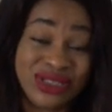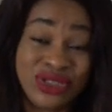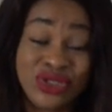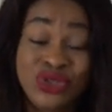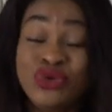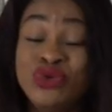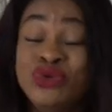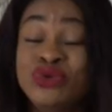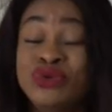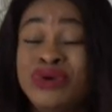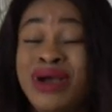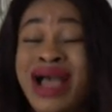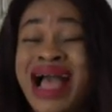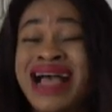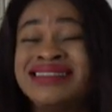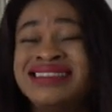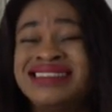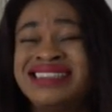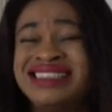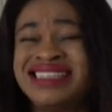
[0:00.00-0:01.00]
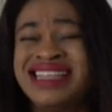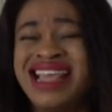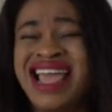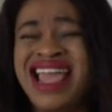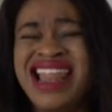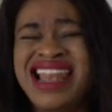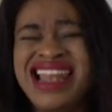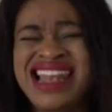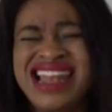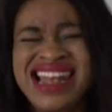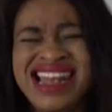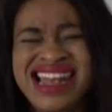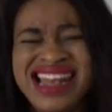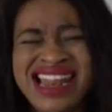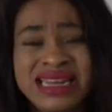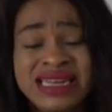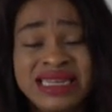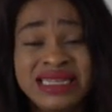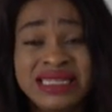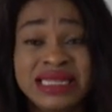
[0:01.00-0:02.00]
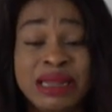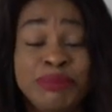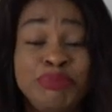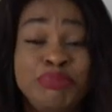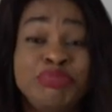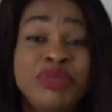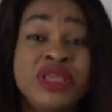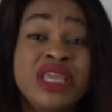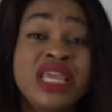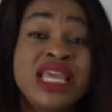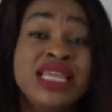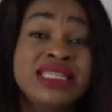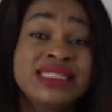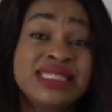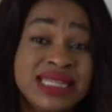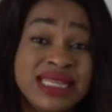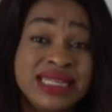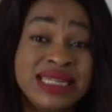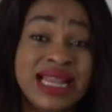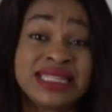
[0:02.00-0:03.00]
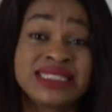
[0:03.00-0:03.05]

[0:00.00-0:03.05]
You are telling the person